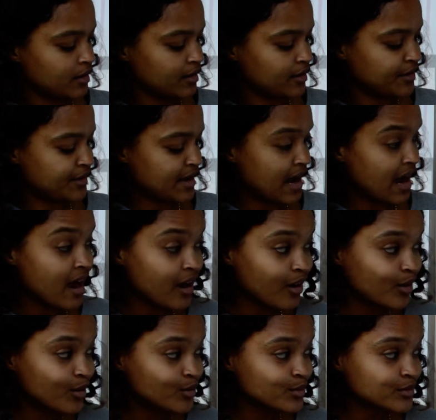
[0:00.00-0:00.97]

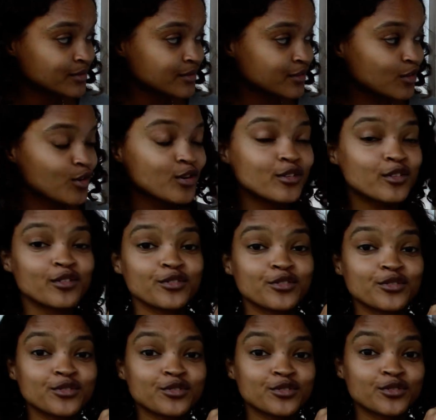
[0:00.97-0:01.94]
Now,
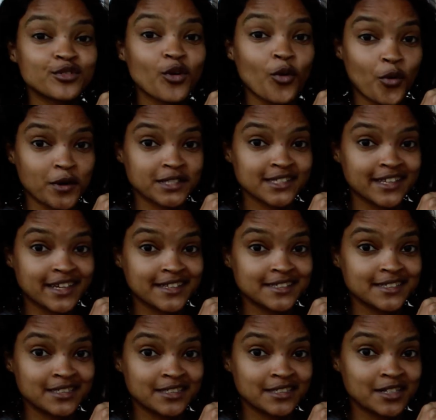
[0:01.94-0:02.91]
horse likes
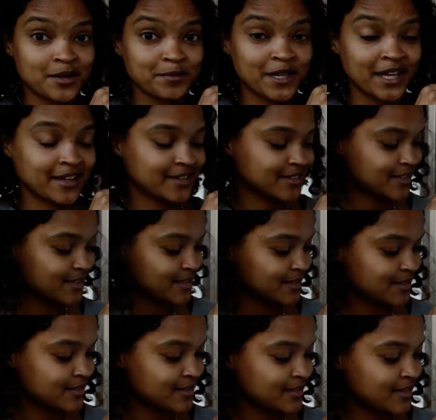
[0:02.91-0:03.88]
to eat cupcakes.
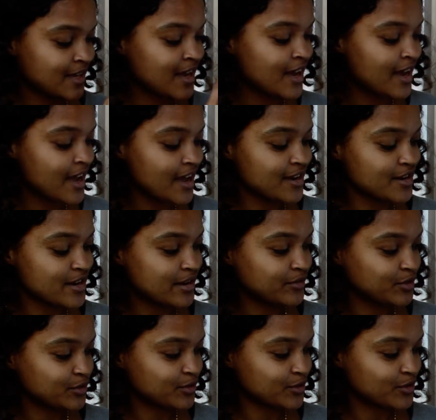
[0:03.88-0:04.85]
And now
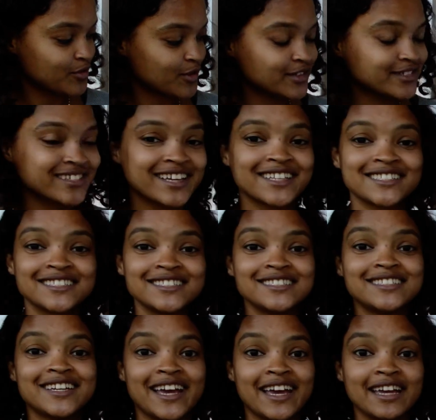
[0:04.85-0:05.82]
unicorn likes to
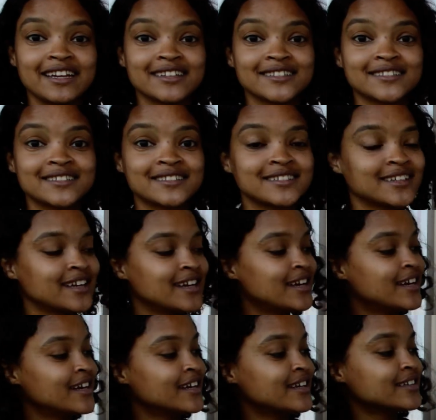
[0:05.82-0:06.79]
eat hay.
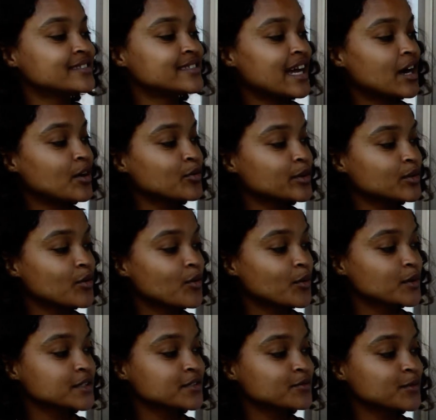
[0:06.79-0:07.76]
Now when
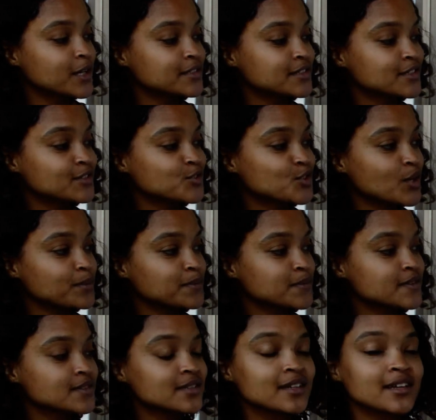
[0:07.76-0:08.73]
horse runs and
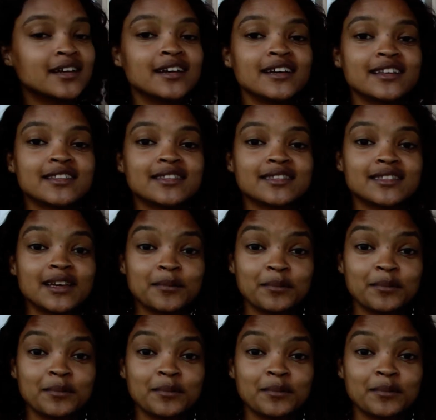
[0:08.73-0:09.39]
jumps, that